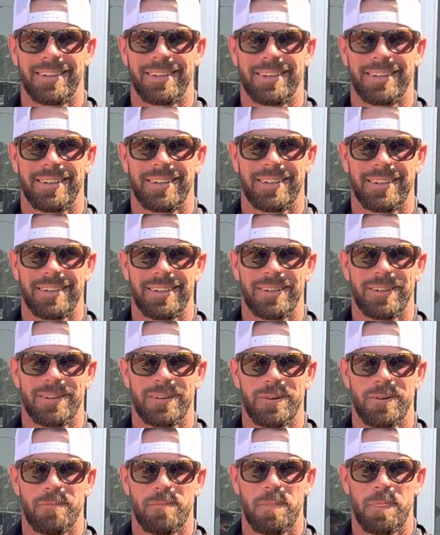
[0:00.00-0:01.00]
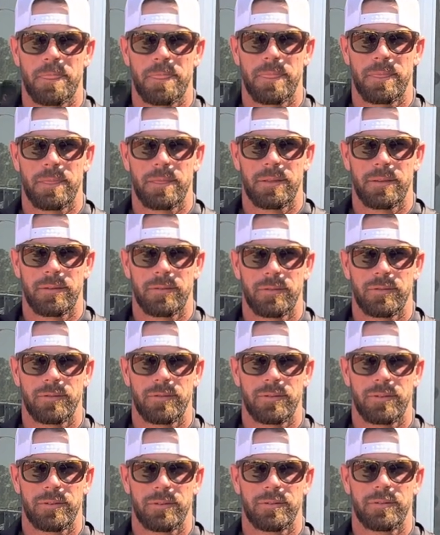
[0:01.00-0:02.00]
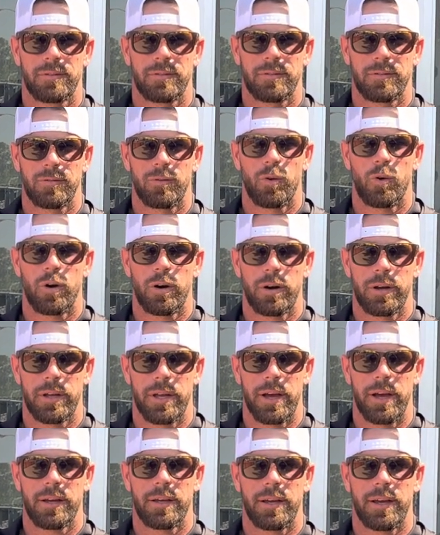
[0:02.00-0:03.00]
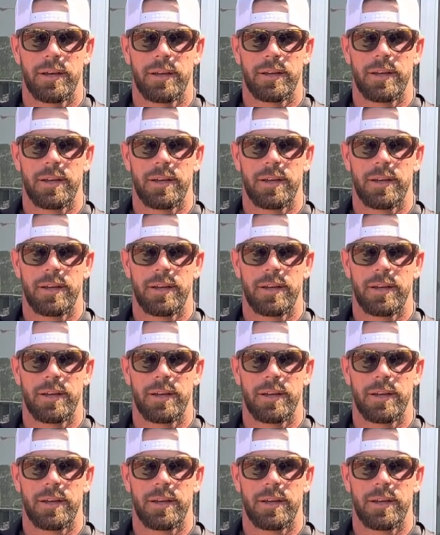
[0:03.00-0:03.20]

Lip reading: Four by four, I believe.